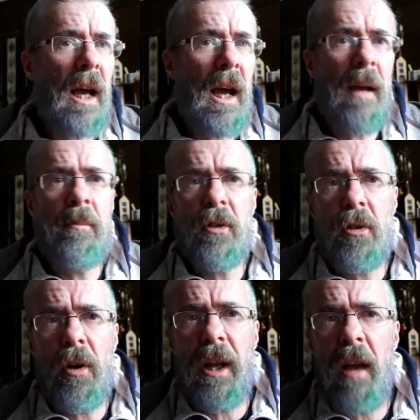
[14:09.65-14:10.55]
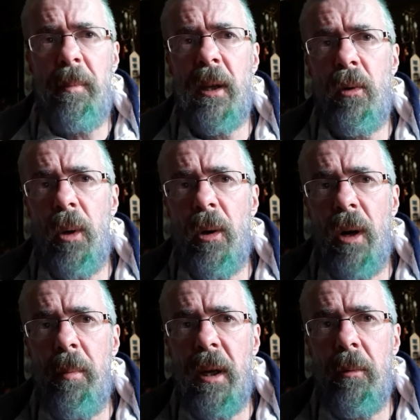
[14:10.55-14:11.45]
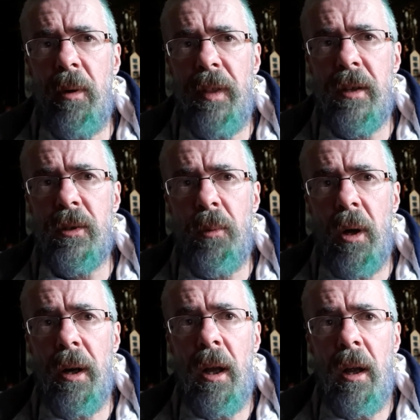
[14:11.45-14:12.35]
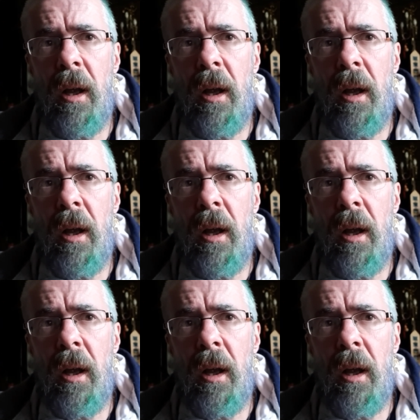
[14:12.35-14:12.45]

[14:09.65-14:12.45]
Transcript: I'm sorry, I've been going on a bit with this one,